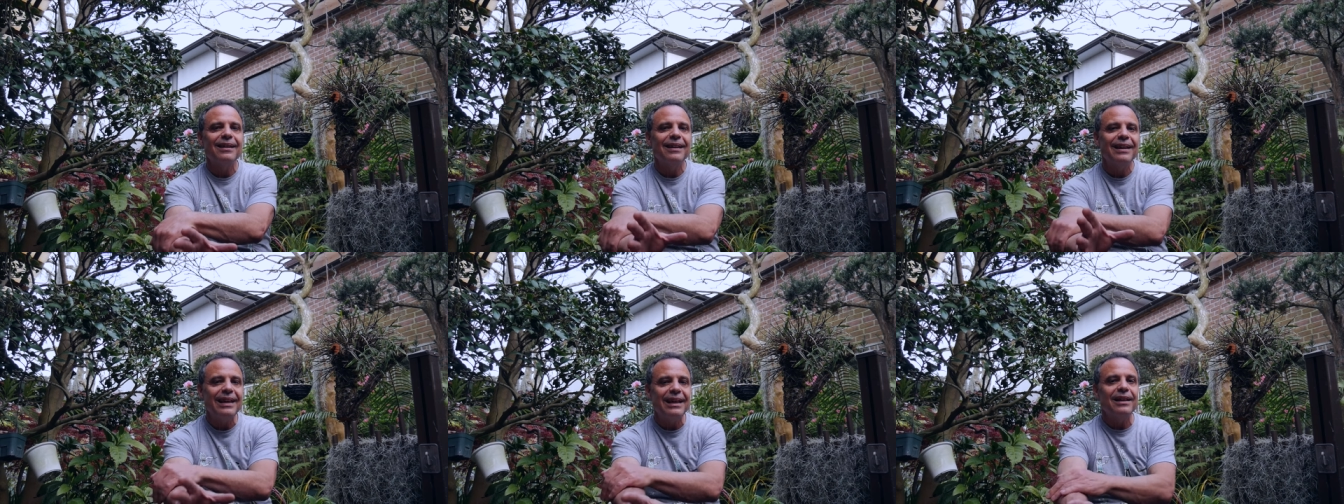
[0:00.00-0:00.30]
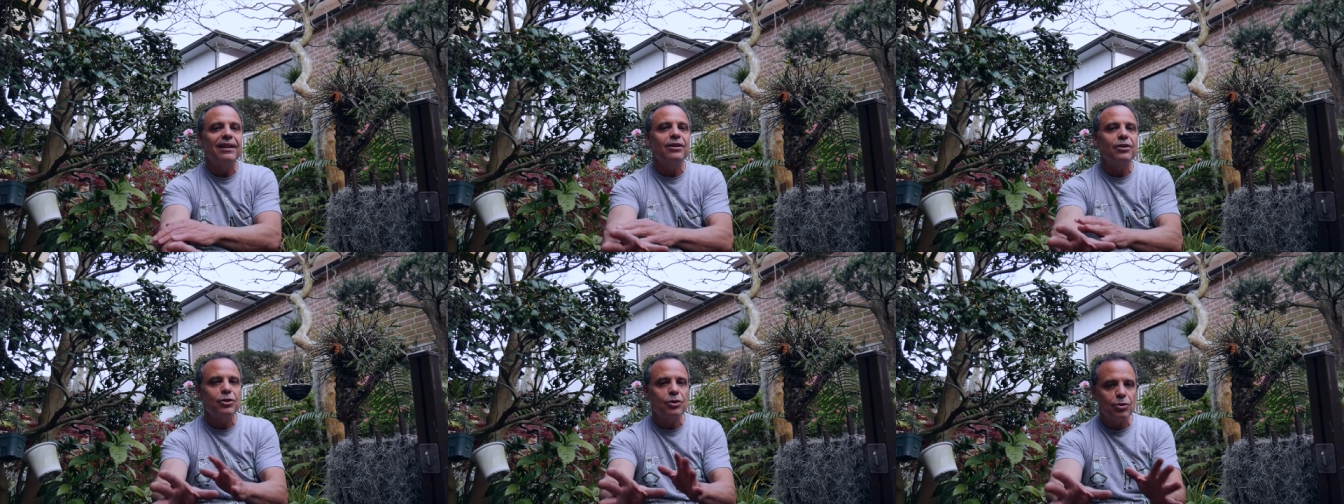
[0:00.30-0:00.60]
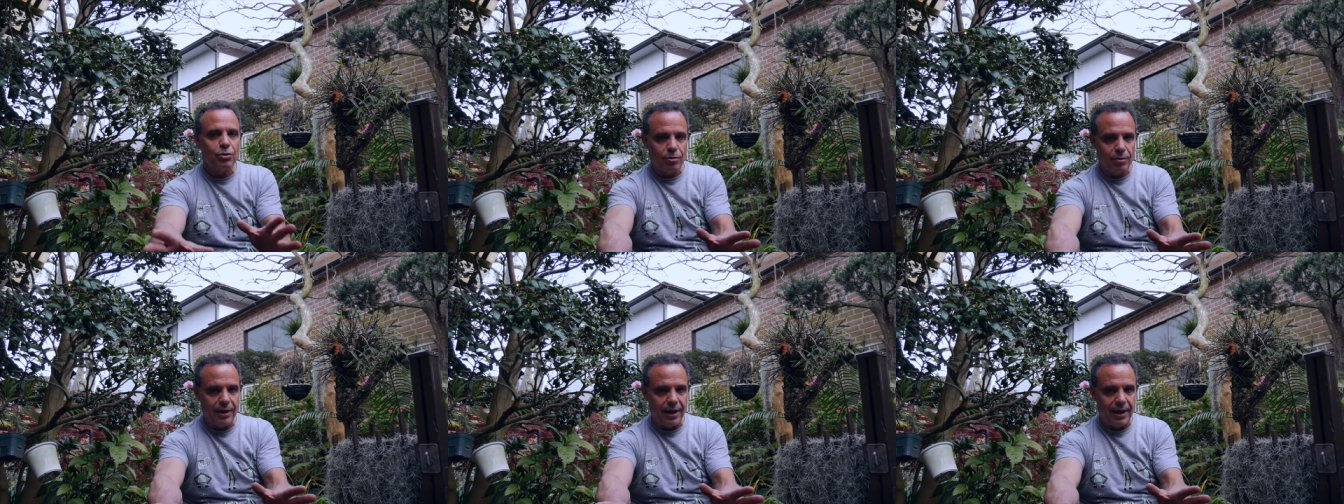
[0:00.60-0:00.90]
neat
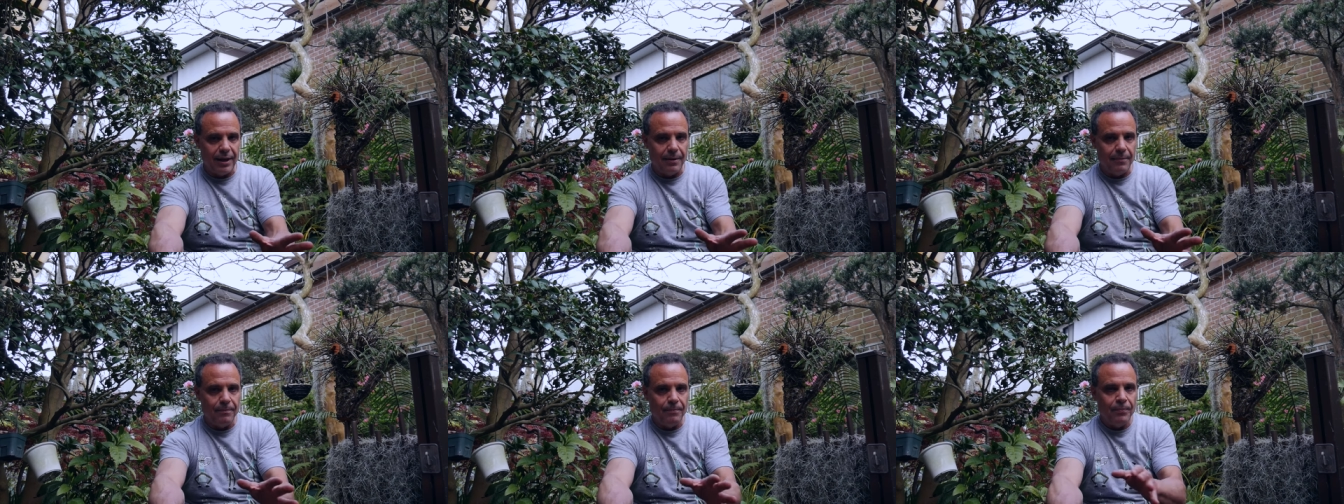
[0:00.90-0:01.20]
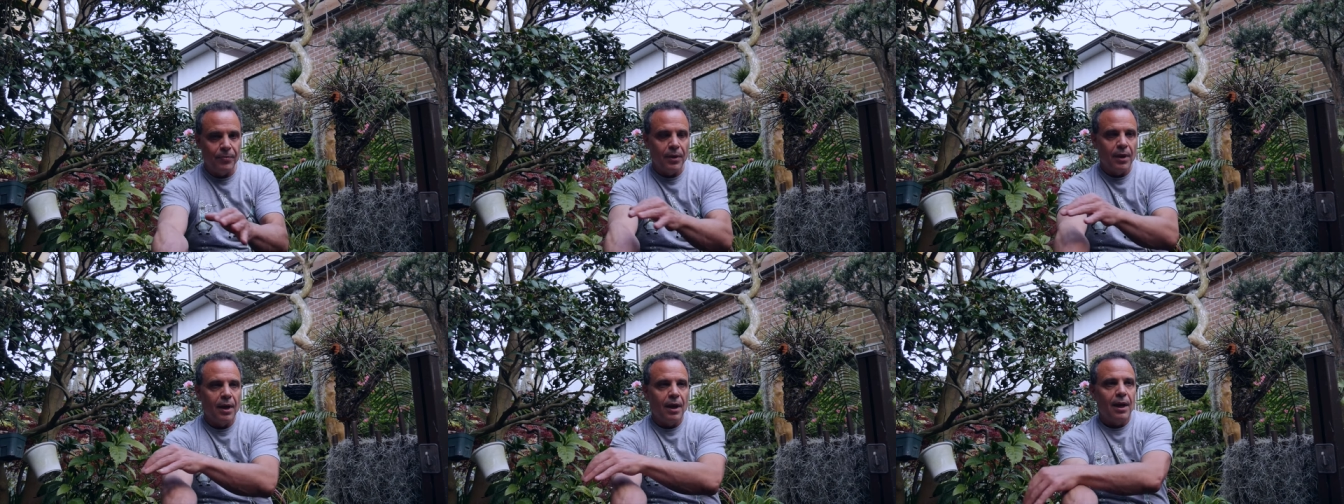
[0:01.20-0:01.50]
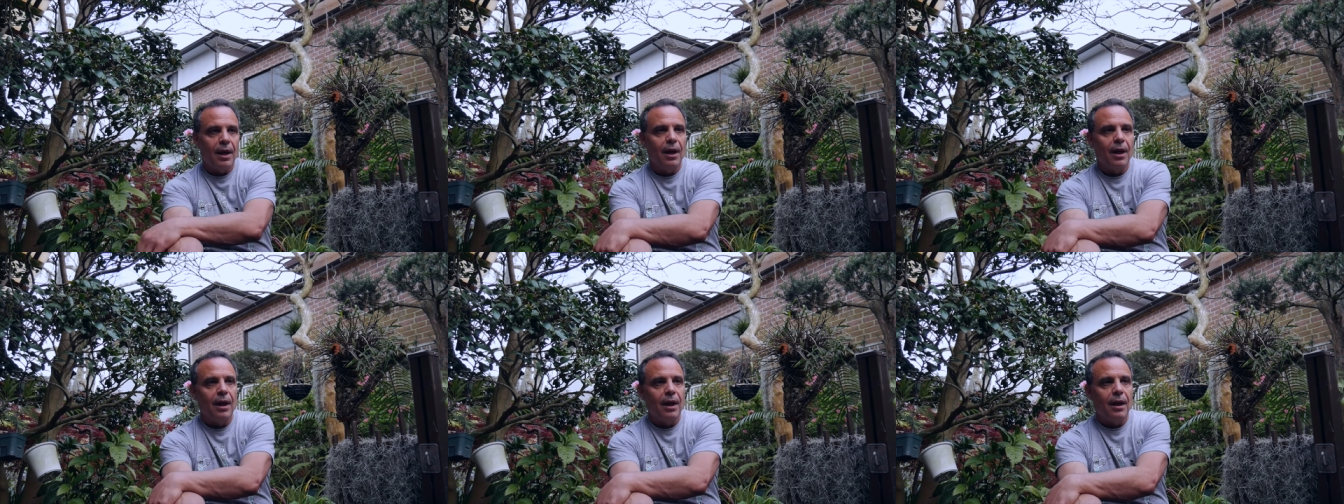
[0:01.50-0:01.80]
tree.
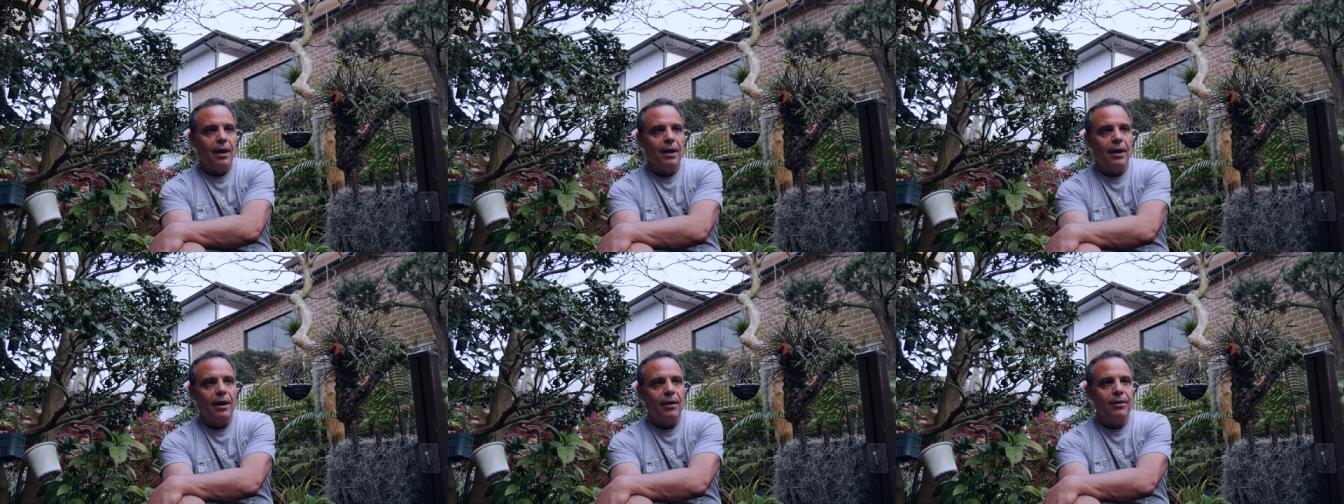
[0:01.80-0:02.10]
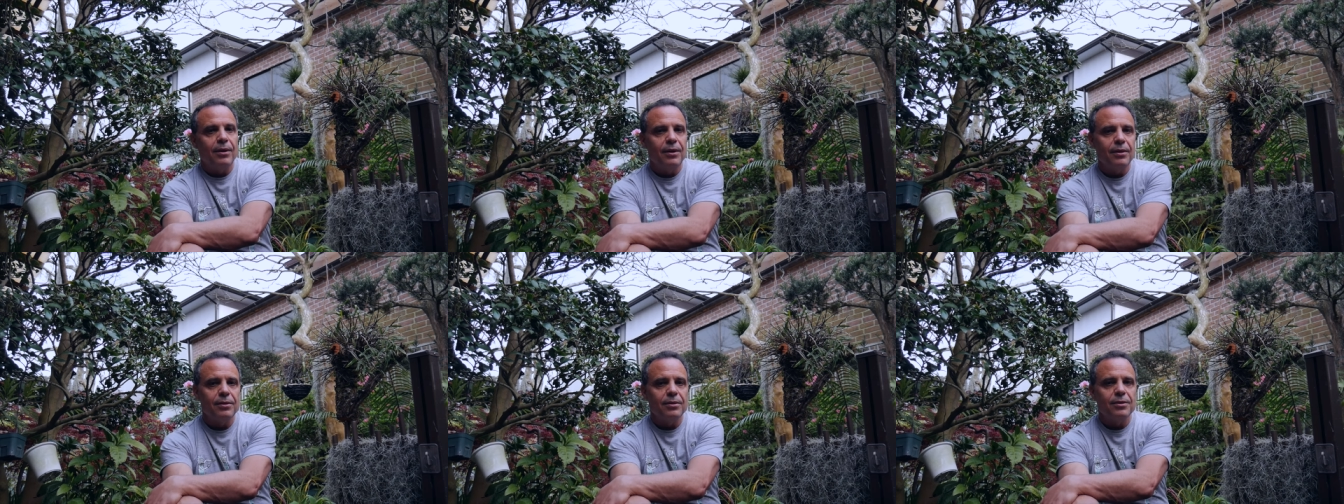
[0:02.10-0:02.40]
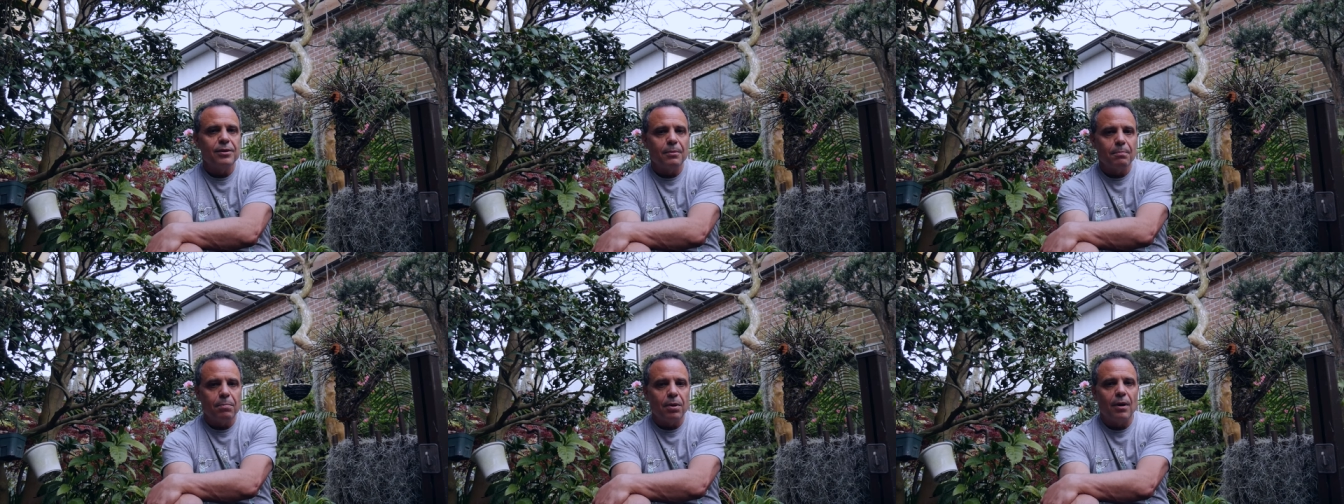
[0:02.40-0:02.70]
Now here's
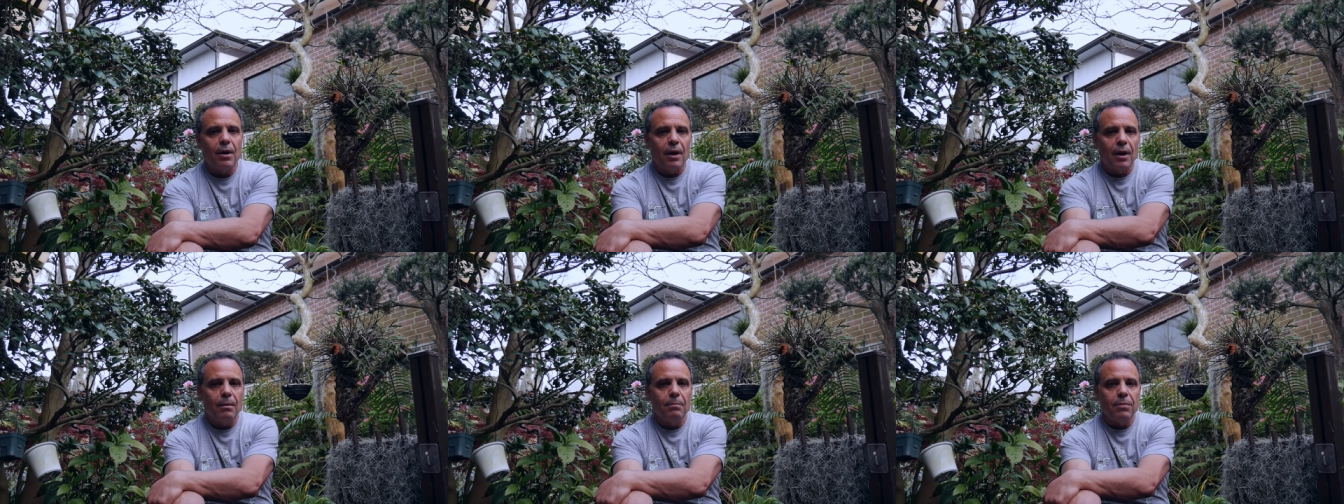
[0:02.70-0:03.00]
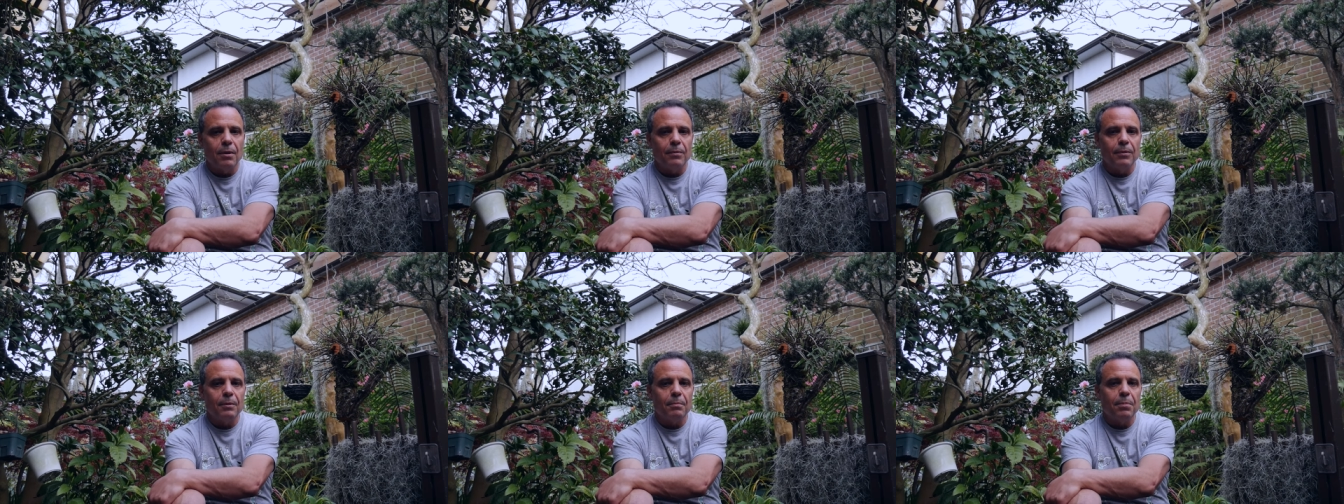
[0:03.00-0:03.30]
the problem.